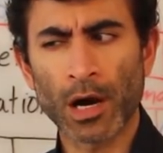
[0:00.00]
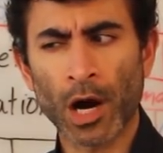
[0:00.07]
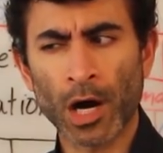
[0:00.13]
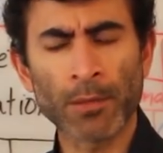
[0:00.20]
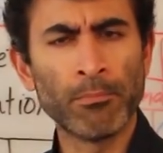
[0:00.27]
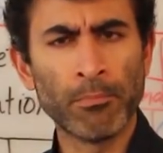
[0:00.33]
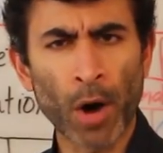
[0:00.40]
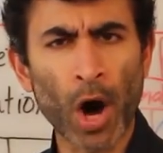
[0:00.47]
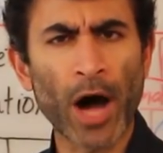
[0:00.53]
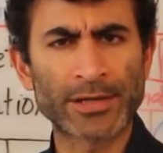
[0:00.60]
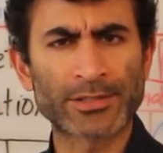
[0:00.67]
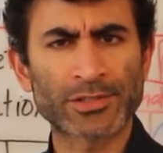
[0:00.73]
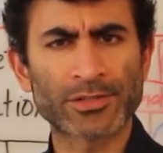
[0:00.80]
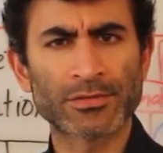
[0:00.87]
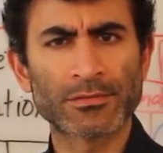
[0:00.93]
are
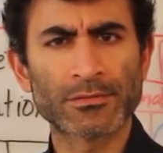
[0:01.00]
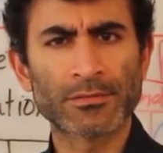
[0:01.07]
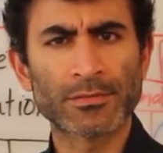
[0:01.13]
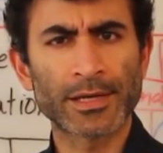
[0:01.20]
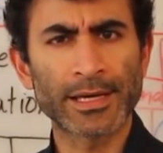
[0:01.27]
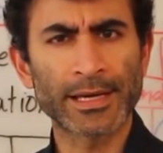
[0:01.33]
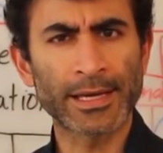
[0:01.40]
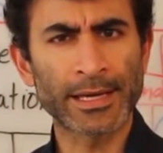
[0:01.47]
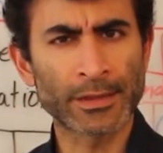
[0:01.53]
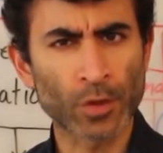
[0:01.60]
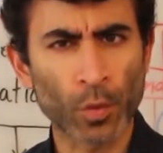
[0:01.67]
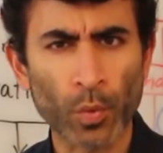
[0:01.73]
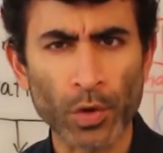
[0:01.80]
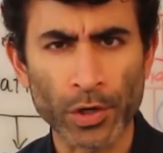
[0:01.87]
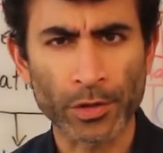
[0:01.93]
bought in
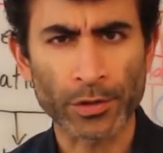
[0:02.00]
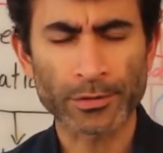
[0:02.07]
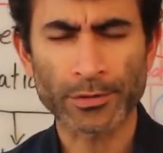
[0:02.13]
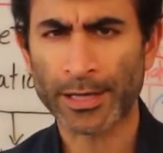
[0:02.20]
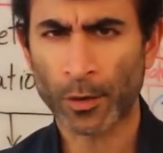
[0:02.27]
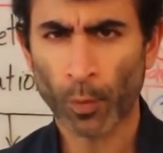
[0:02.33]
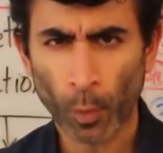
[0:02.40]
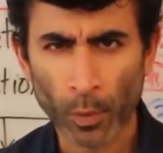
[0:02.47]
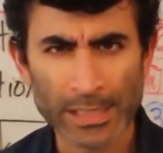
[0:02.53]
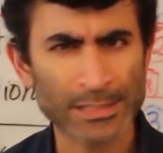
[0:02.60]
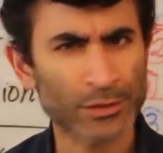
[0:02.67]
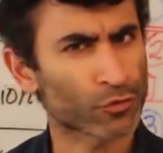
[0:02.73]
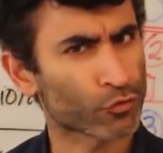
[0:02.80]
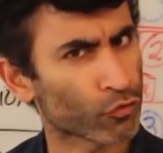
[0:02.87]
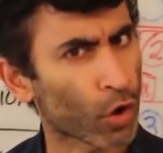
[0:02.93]
the world. Like, what
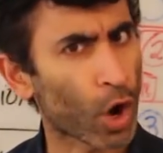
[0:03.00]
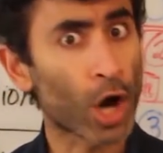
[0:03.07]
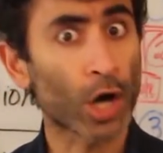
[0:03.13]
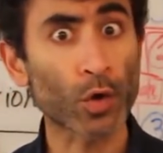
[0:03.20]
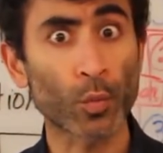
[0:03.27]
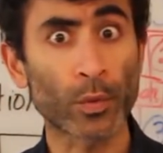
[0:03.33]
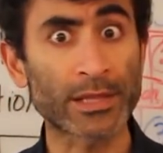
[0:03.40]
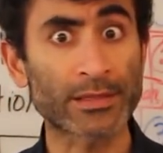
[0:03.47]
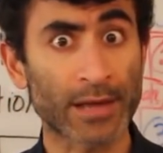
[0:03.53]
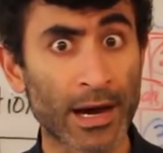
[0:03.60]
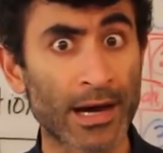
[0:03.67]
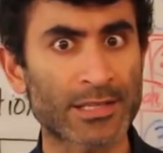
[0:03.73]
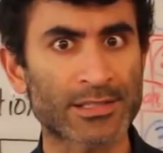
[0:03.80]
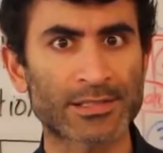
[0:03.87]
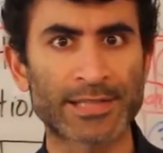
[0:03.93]
is wrong with
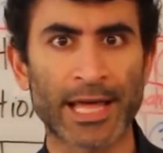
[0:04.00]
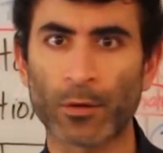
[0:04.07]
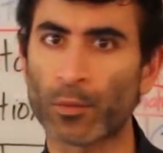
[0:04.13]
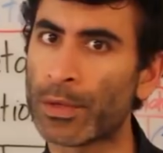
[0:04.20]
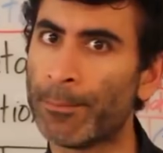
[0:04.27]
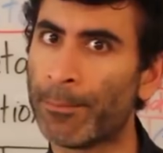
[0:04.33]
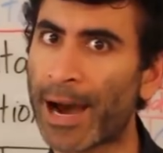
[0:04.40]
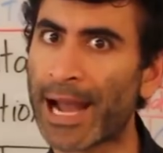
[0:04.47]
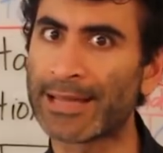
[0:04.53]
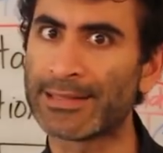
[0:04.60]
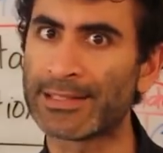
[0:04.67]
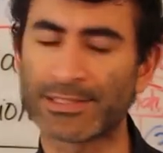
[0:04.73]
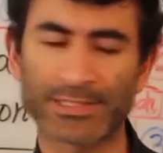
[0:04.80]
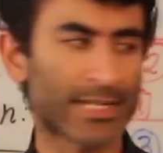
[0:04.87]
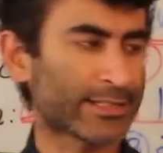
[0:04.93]
us that we buy
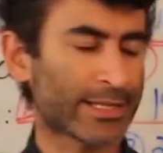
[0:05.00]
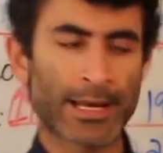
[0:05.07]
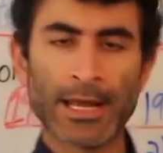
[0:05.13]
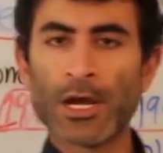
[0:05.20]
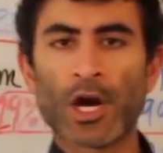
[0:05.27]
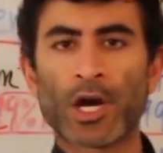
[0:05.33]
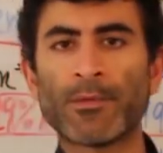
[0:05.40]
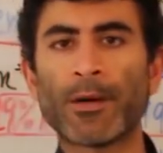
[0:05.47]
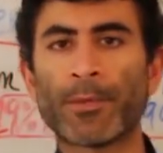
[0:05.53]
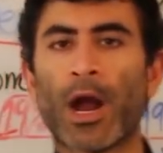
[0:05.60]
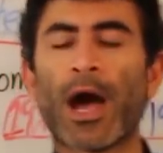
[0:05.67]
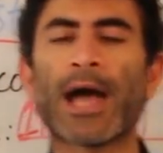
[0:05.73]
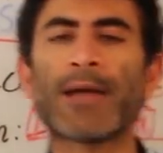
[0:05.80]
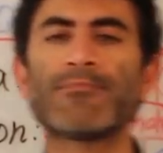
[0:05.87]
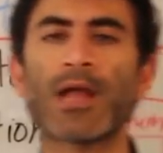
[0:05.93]
these things? And
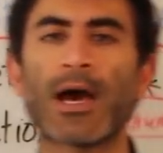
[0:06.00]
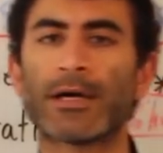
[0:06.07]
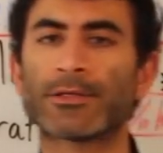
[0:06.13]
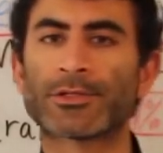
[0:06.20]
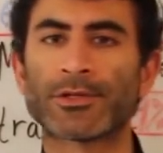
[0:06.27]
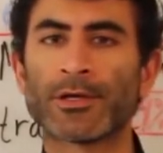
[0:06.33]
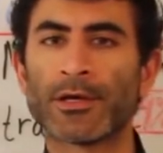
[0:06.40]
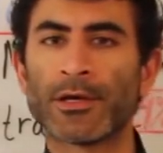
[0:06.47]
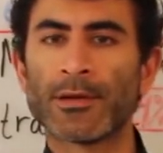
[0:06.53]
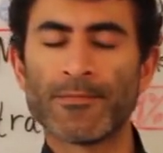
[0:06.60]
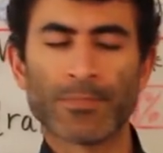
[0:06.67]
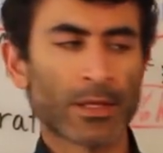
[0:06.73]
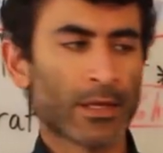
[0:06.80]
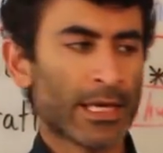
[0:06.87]
remember, I'm not